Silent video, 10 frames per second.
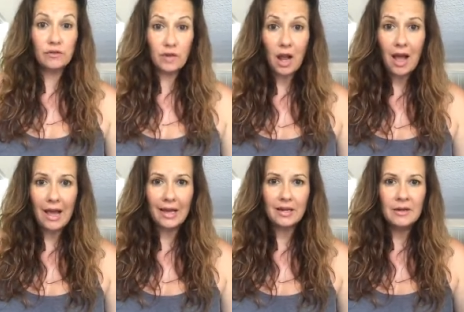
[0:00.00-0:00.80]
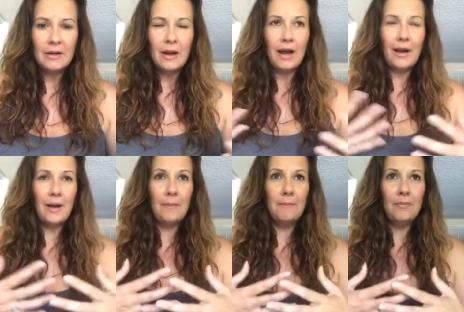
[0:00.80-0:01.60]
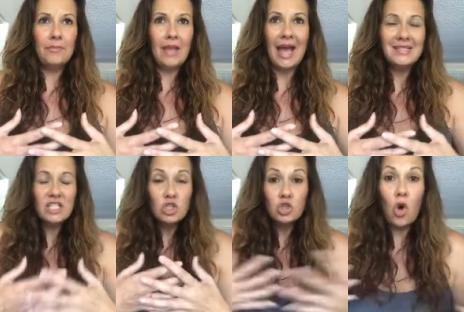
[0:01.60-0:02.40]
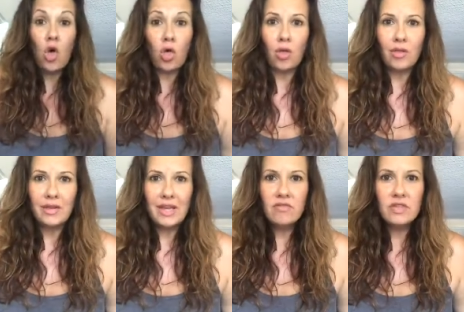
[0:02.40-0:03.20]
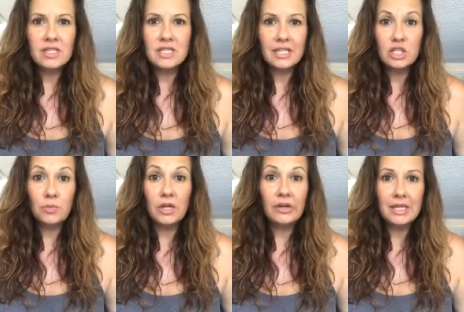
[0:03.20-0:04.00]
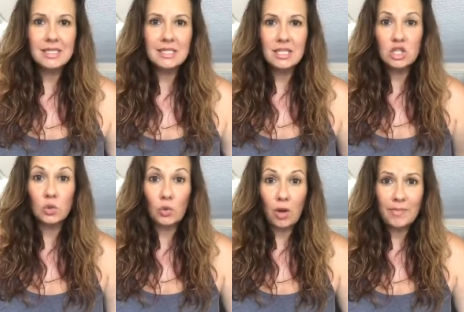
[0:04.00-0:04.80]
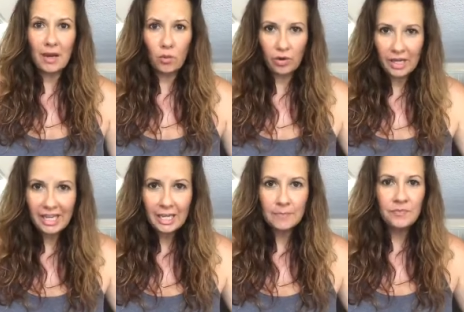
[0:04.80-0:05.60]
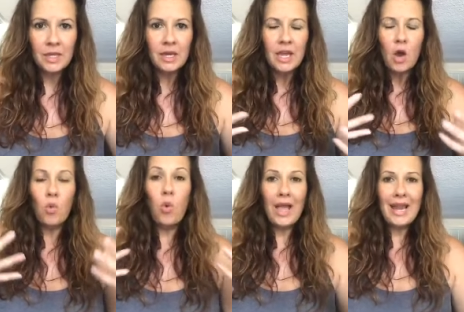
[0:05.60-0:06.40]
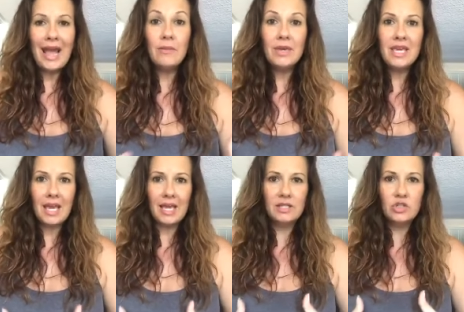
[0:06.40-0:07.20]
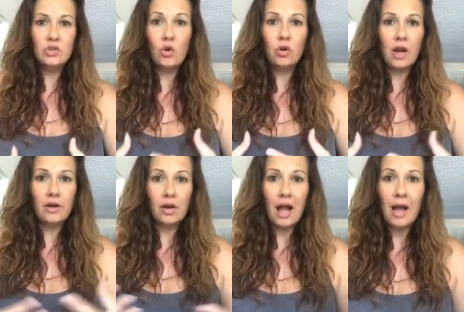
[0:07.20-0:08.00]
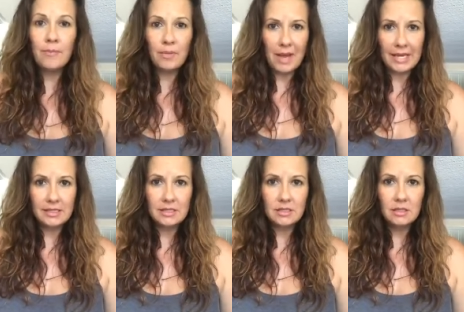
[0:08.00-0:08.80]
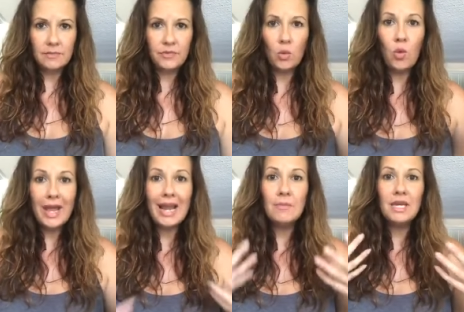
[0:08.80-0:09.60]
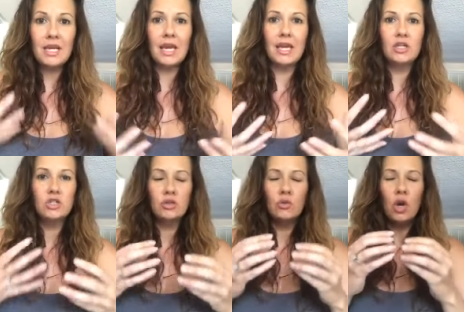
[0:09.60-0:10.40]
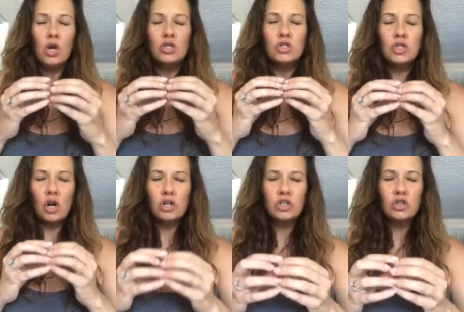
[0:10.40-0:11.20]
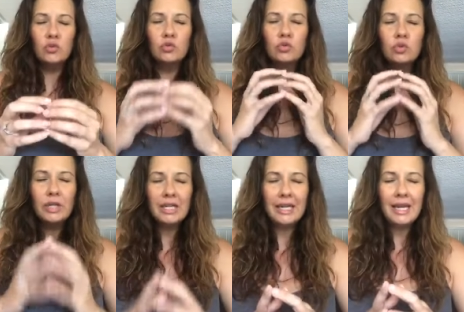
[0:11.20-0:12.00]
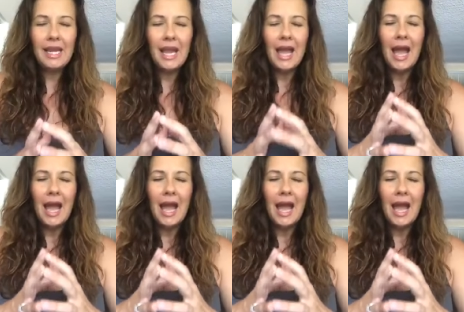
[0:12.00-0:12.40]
of God, as a soul in this experience, this realm that we're in, when I began to no longer compromise, when I began to start to really